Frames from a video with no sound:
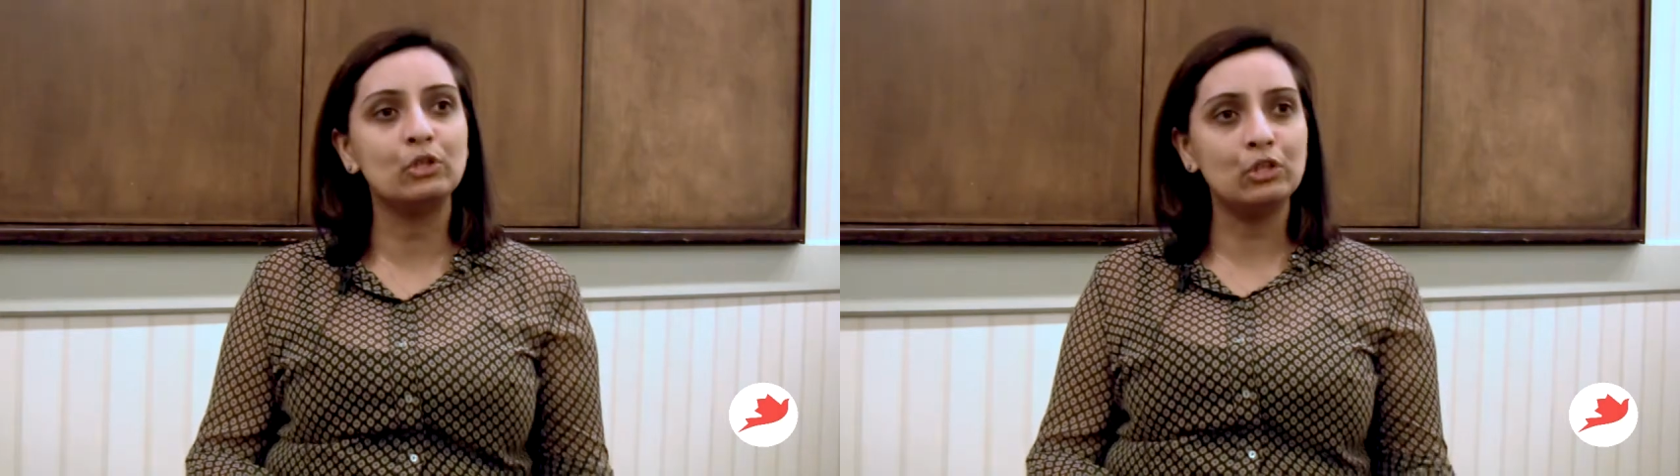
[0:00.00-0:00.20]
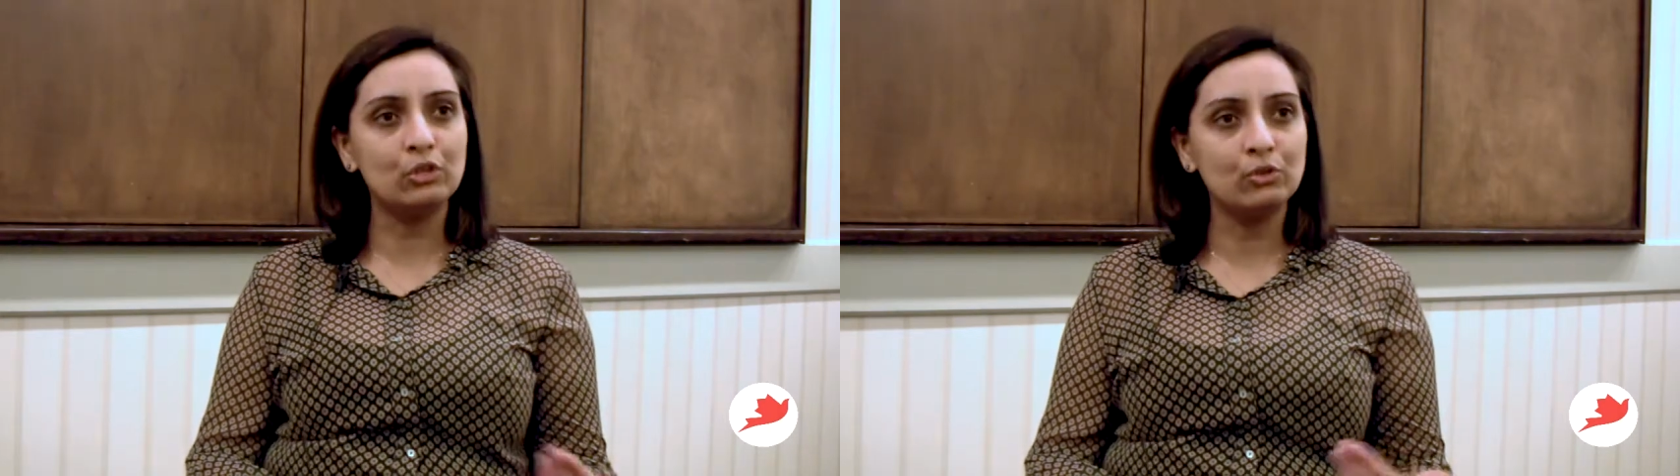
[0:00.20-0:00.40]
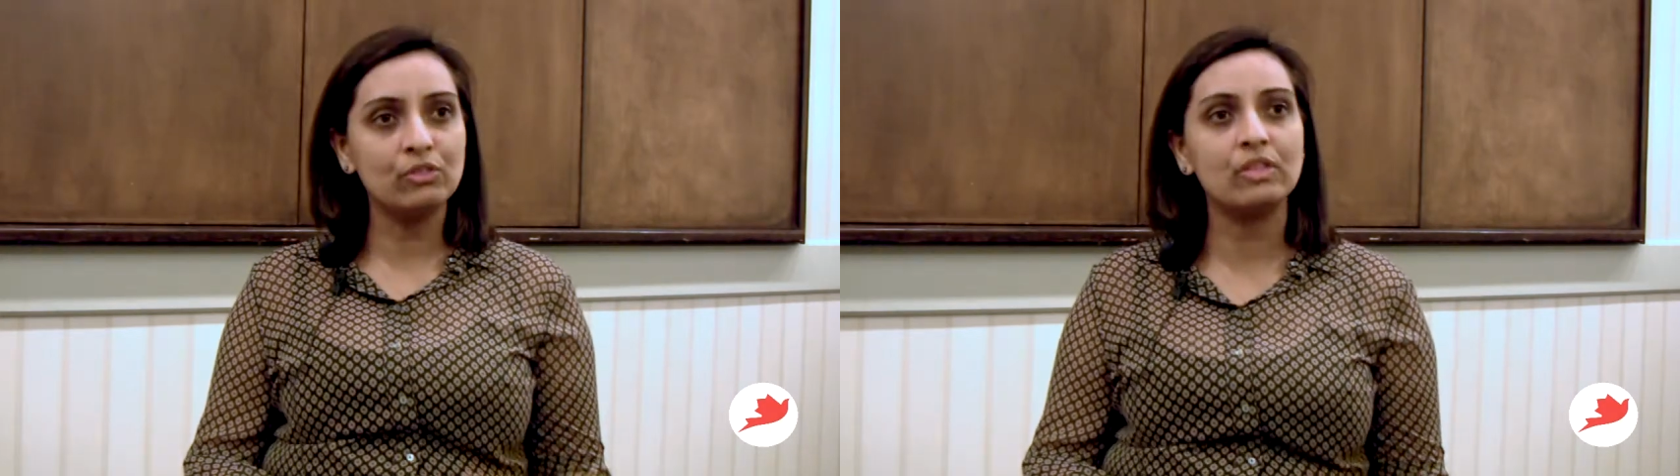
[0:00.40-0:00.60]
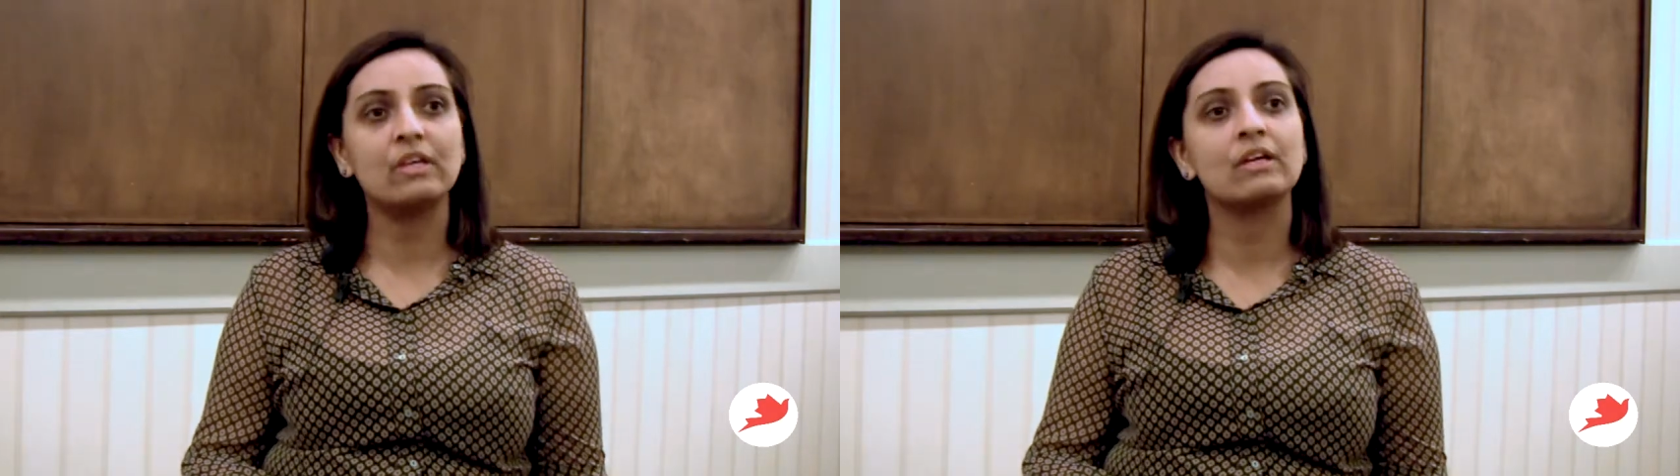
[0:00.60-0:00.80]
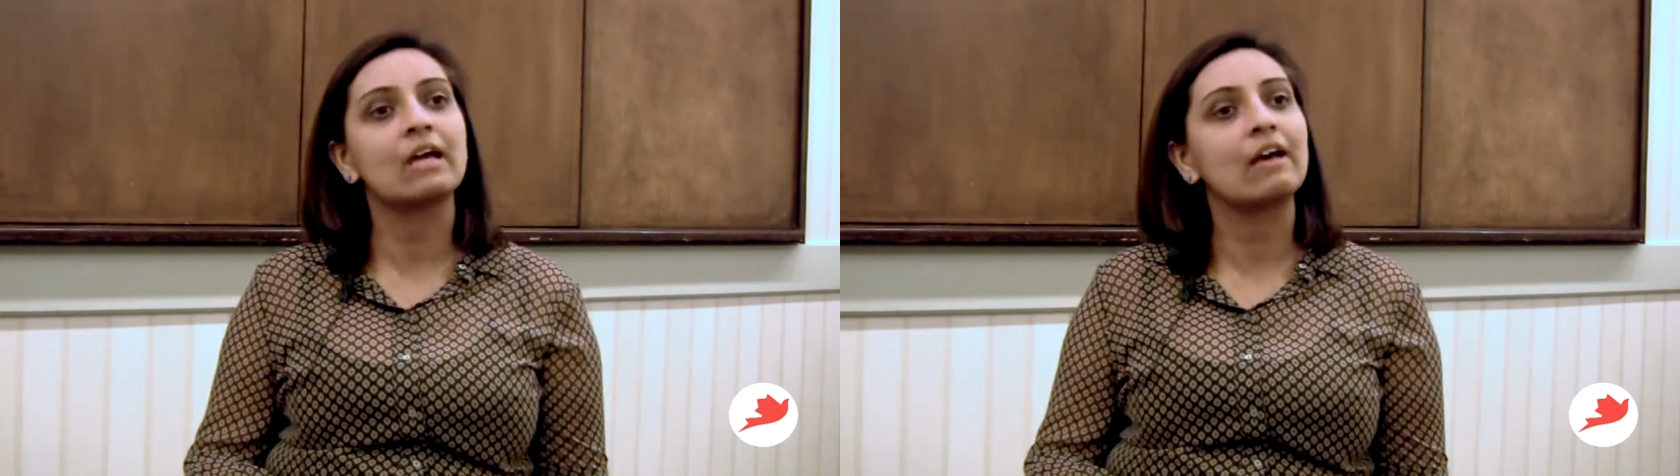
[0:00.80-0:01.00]
you
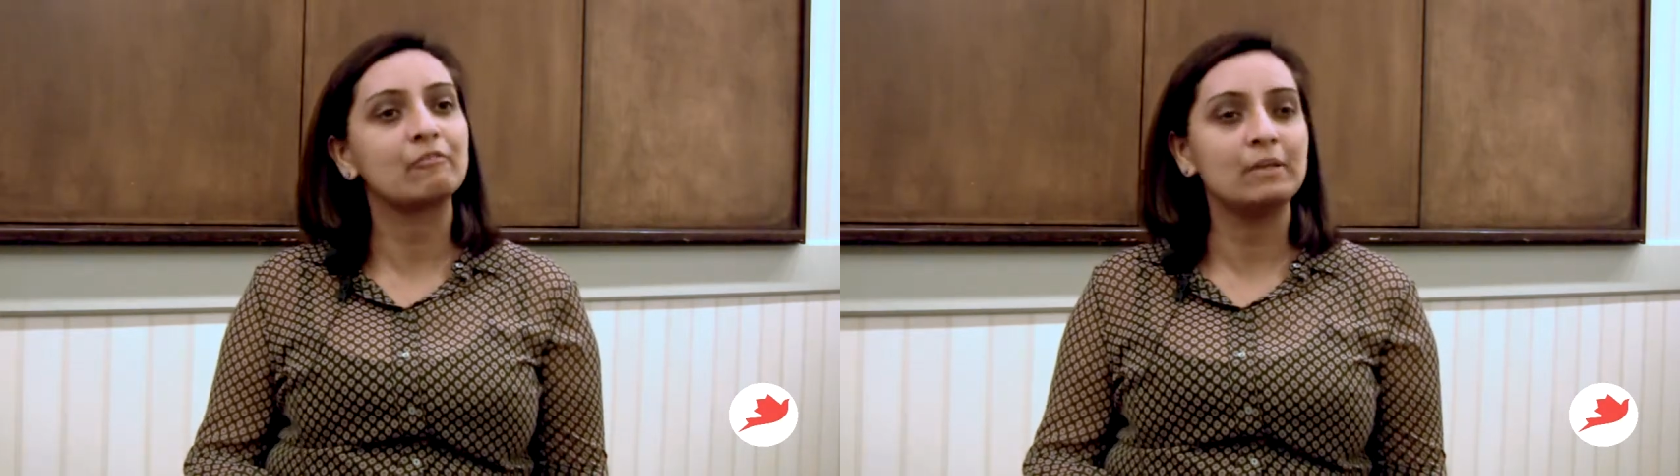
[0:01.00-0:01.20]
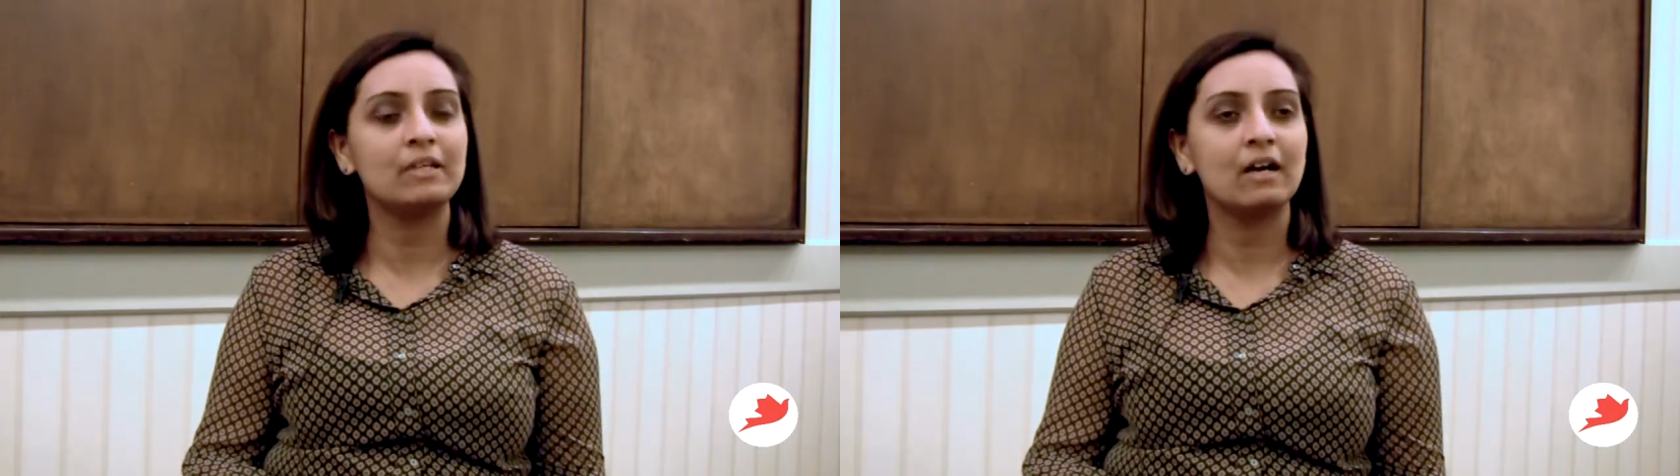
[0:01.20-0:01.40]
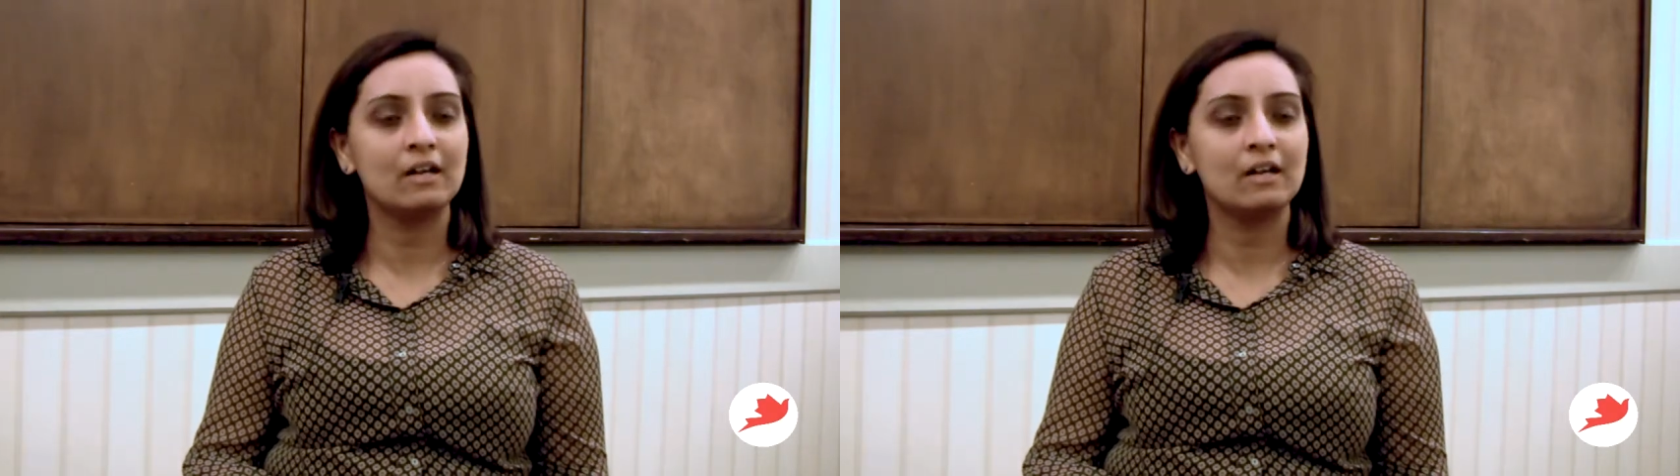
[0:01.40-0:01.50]
think have been